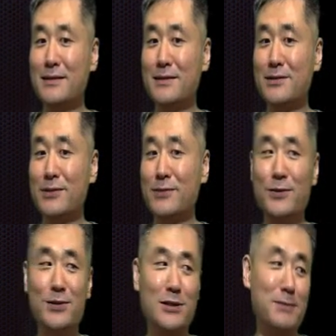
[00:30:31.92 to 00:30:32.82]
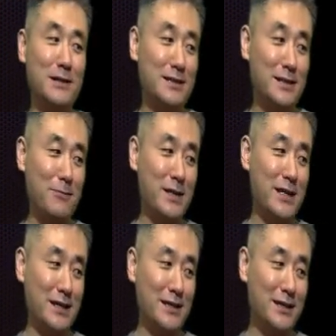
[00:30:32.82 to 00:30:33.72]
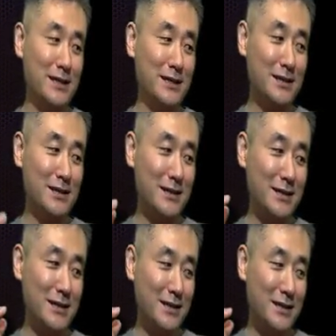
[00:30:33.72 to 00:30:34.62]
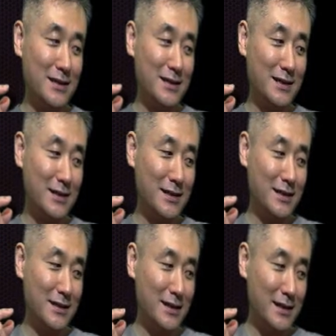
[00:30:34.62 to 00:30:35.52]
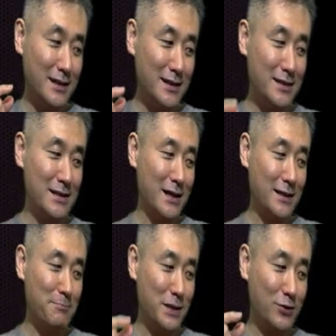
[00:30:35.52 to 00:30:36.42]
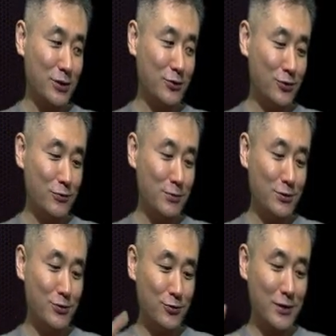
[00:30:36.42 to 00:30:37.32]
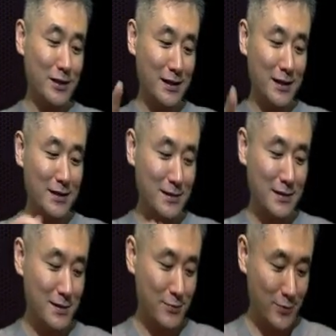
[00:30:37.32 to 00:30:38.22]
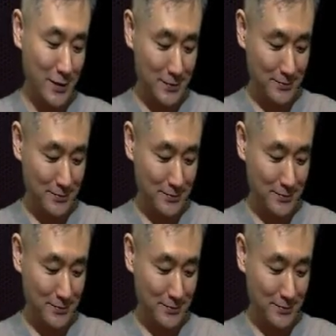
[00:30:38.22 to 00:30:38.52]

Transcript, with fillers: So if you suspect something inside between two bones, you can test this way.